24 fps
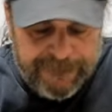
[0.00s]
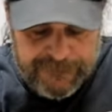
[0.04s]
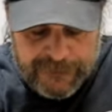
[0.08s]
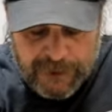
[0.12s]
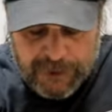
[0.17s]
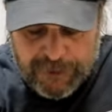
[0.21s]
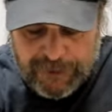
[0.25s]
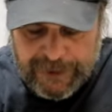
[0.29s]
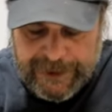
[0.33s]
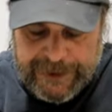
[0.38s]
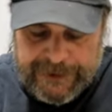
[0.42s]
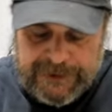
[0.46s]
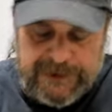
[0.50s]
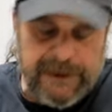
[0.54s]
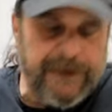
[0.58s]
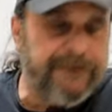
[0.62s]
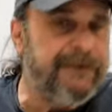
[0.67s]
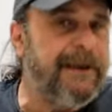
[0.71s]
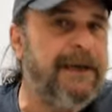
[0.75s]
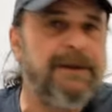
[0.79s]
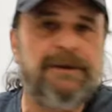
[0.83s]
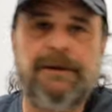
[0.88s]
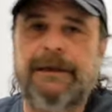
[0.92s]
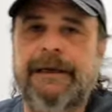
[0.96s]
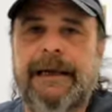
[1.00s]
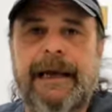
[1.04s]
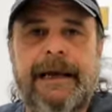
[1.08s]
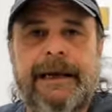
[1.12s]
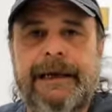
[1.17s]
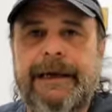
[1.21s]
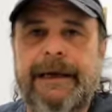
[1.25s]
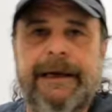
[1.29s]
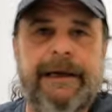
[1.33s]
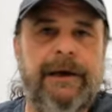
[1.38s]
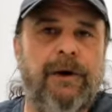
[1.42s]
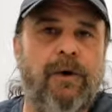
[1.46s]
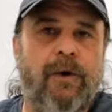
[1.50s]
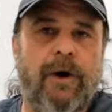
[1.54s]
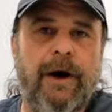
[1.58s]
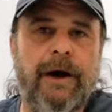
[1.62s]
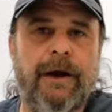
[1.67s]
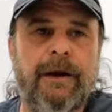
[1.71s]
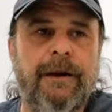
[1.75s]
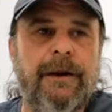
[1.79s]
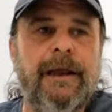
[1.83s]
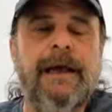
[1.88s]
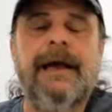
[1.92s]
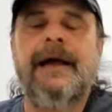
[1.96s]
the crankshaft isn't getting any
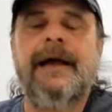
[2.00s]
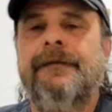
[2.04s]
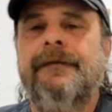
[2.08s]
oil,